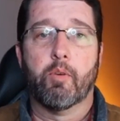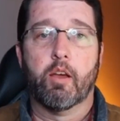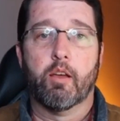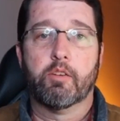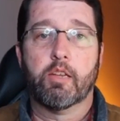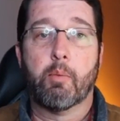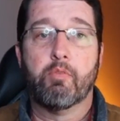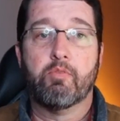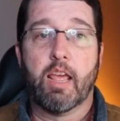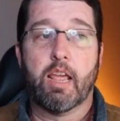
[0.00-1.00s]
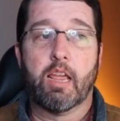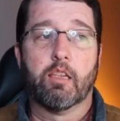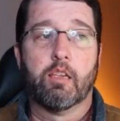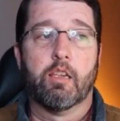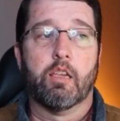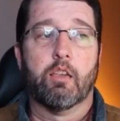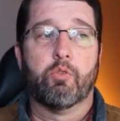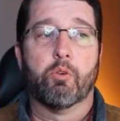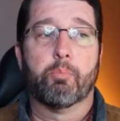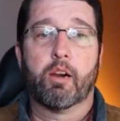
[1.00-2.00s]
time of day. If
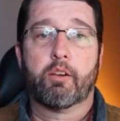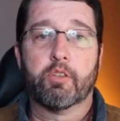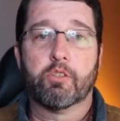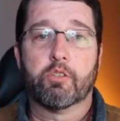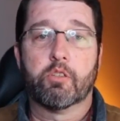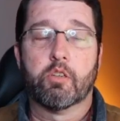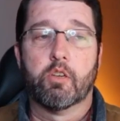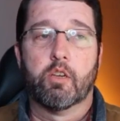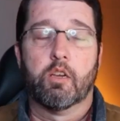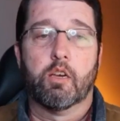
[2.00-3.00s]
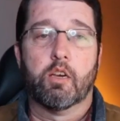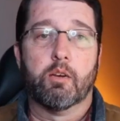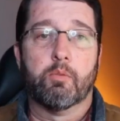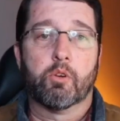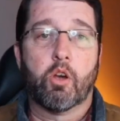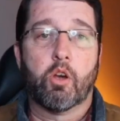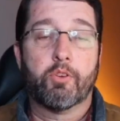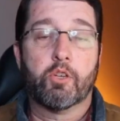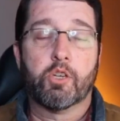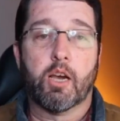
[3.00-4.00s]
you're a breakfast coffee
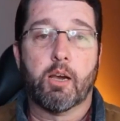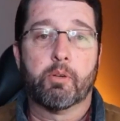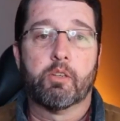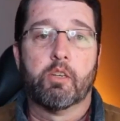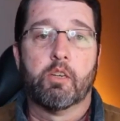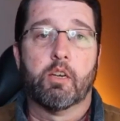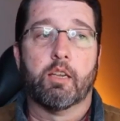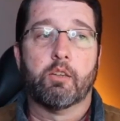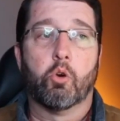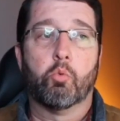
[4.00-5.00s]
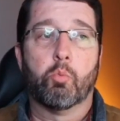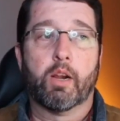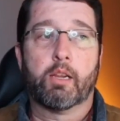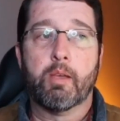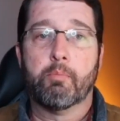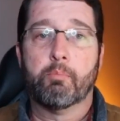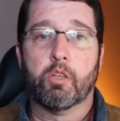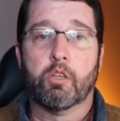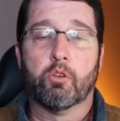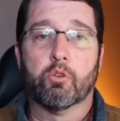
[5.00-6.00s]
shop, I don't recommend
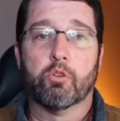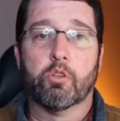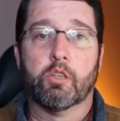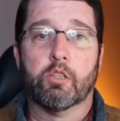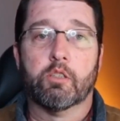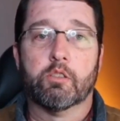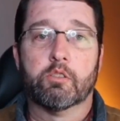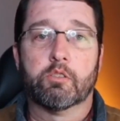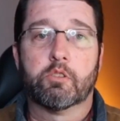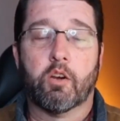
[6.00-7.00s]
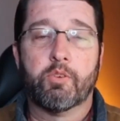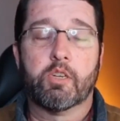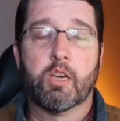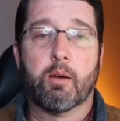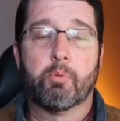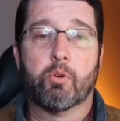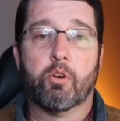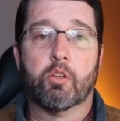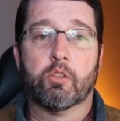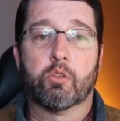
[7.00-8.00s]
putting your coffee shop
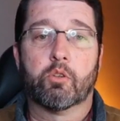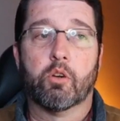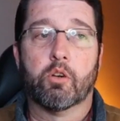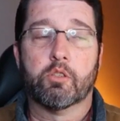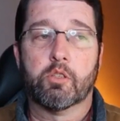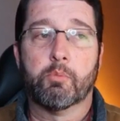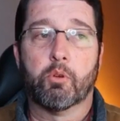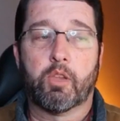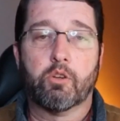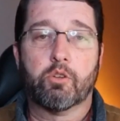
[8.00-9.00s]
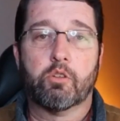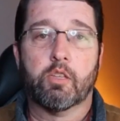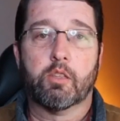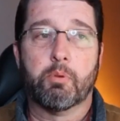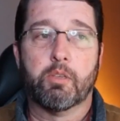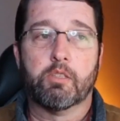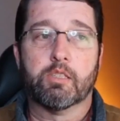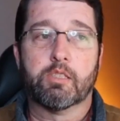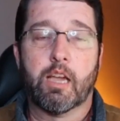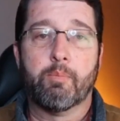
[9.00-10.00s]
on some location that the
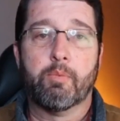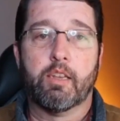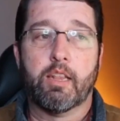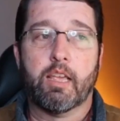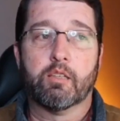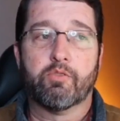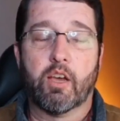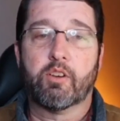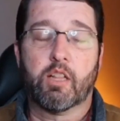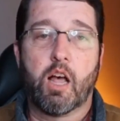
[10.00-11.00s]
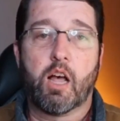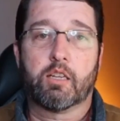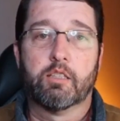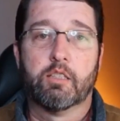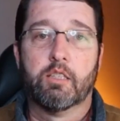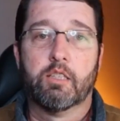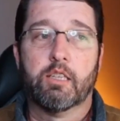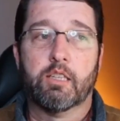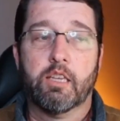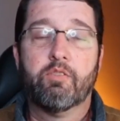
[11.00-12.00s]
busiest time of the day is 5 o'clock in
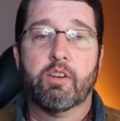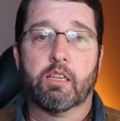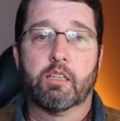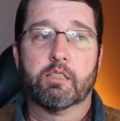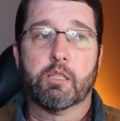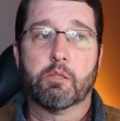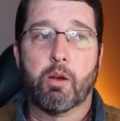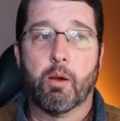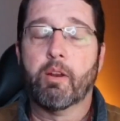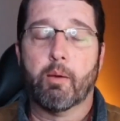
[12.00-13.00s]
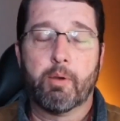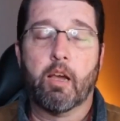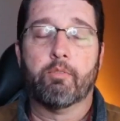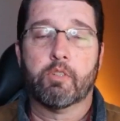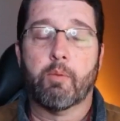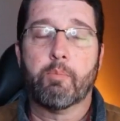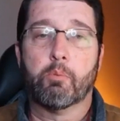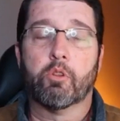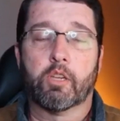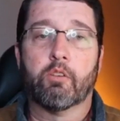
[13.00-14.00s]
the evening, because that's probably not time people are
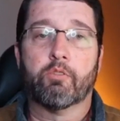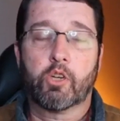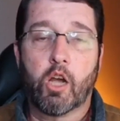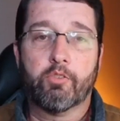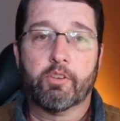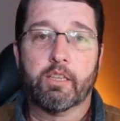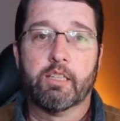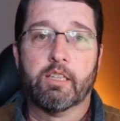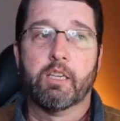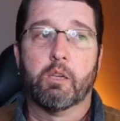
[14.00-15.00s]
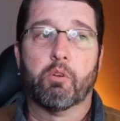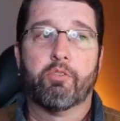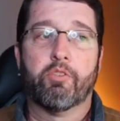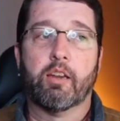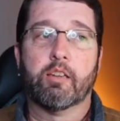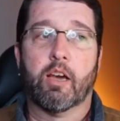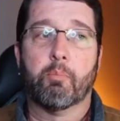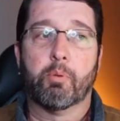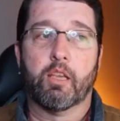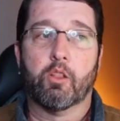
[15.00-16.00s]
looking for coffee. You want to find a
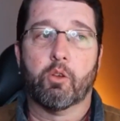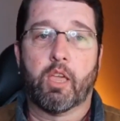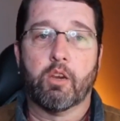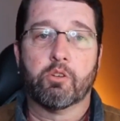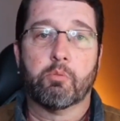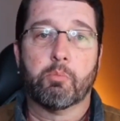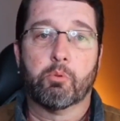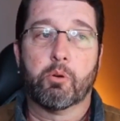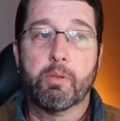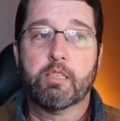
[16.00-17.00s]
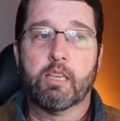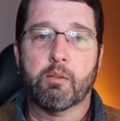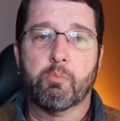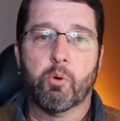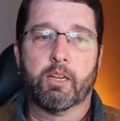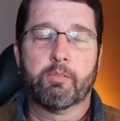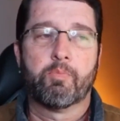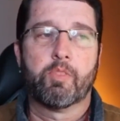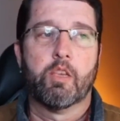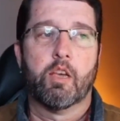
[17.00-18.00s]
location people are busy in the morning.
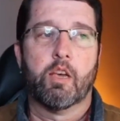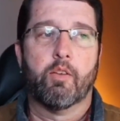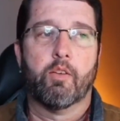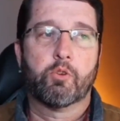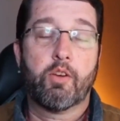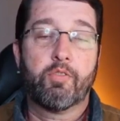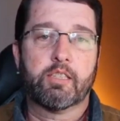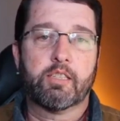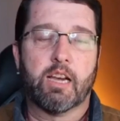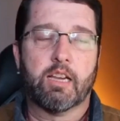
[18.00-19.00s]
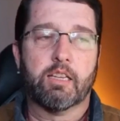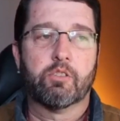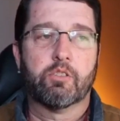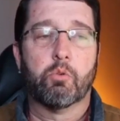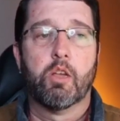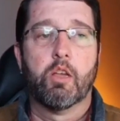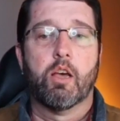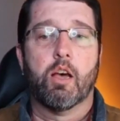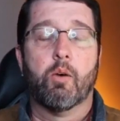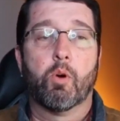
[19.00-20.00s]
The traffic's the highest. So
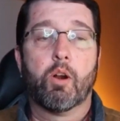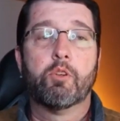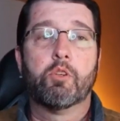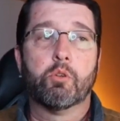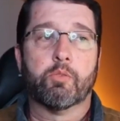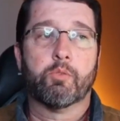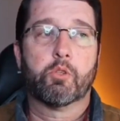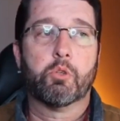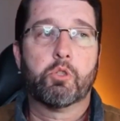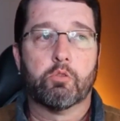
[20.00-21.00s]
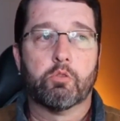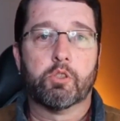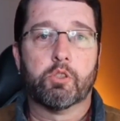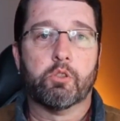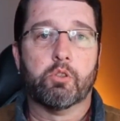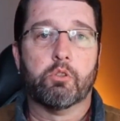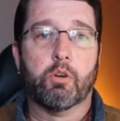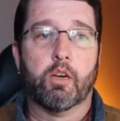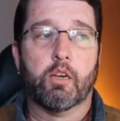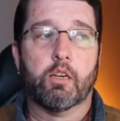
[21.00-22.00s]
what I'm going to do is I'm going to switch over to
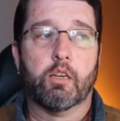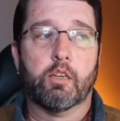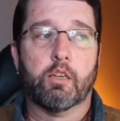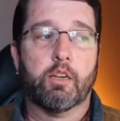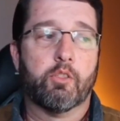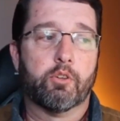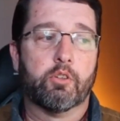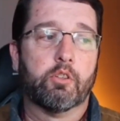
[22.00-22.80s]
another